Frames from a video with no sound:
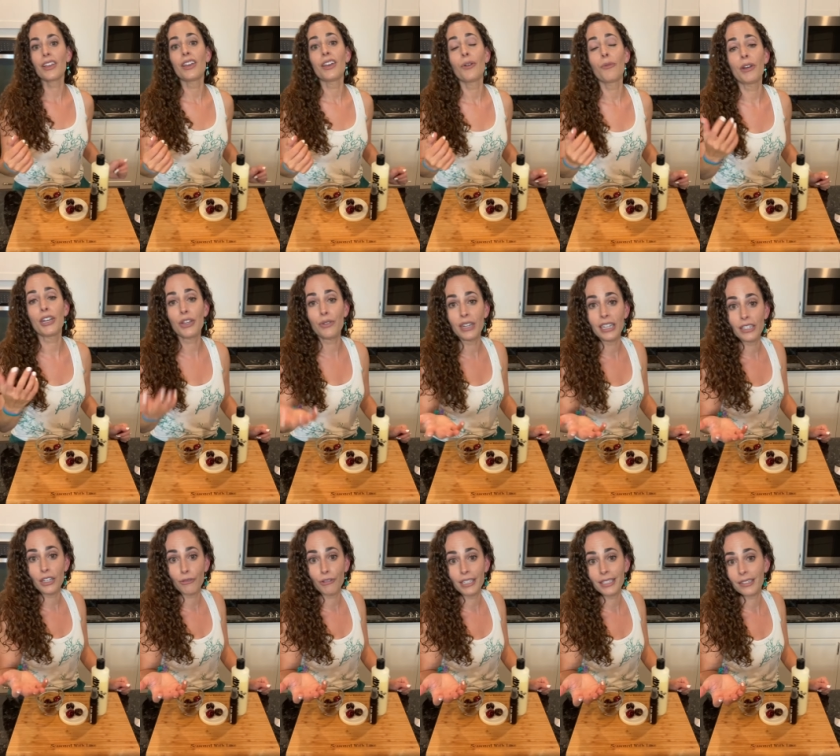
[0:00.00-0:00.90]
When you need
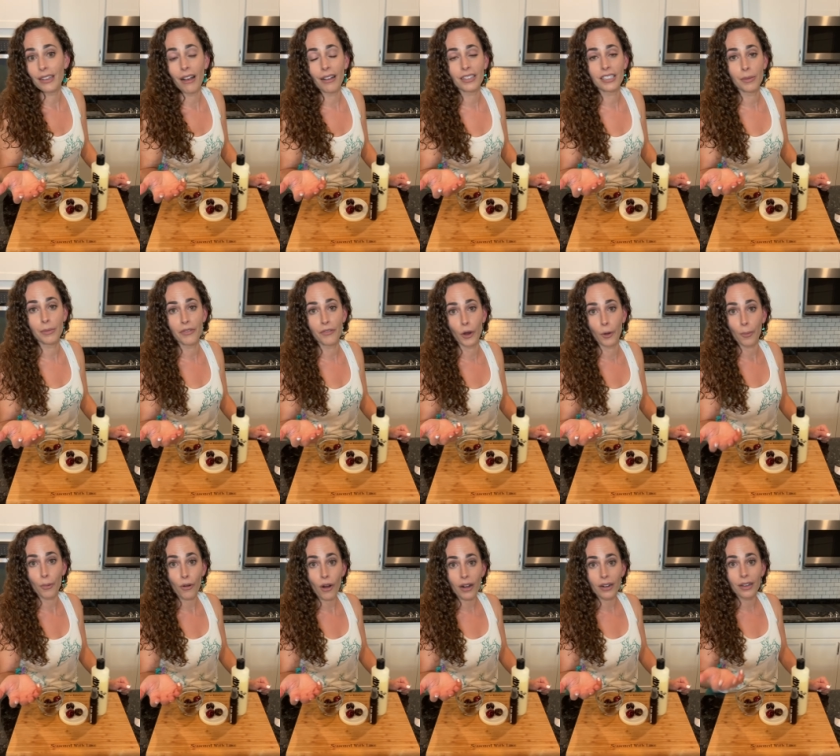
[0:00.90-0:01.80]
to restock some of your
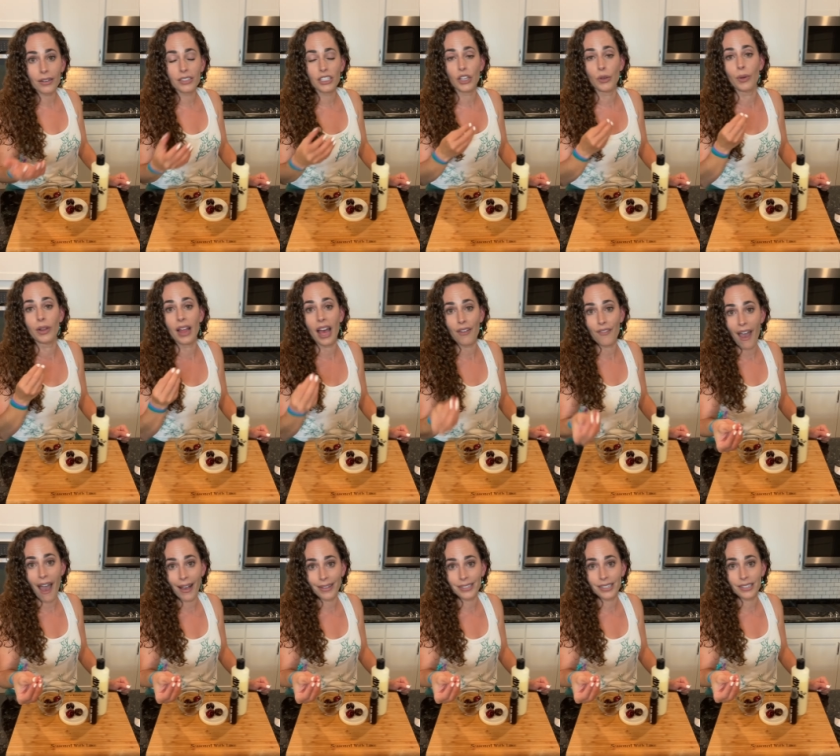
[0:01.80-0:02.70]
products, you will have
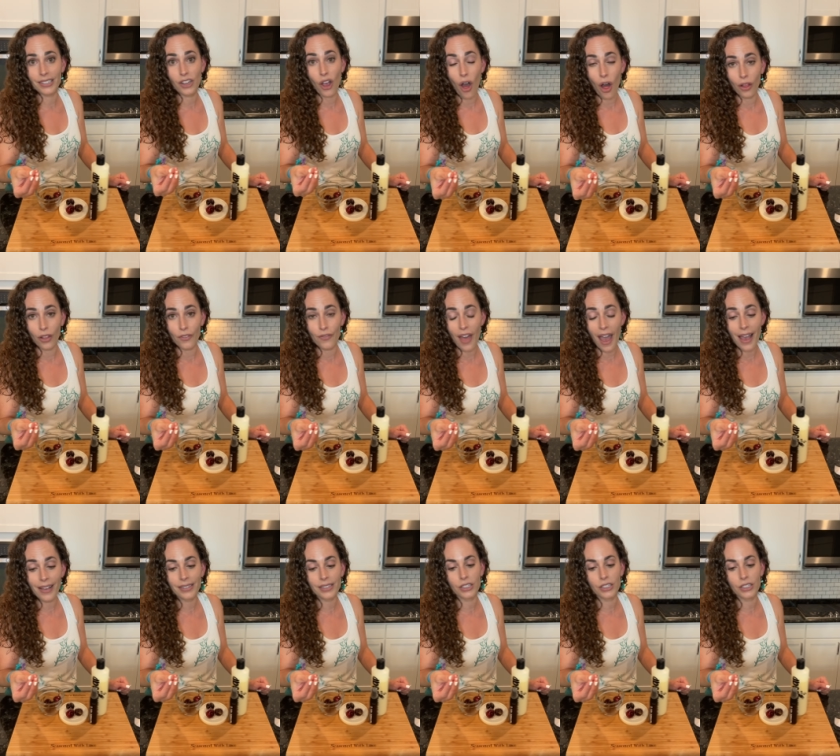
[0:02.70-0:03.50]
access to all of that.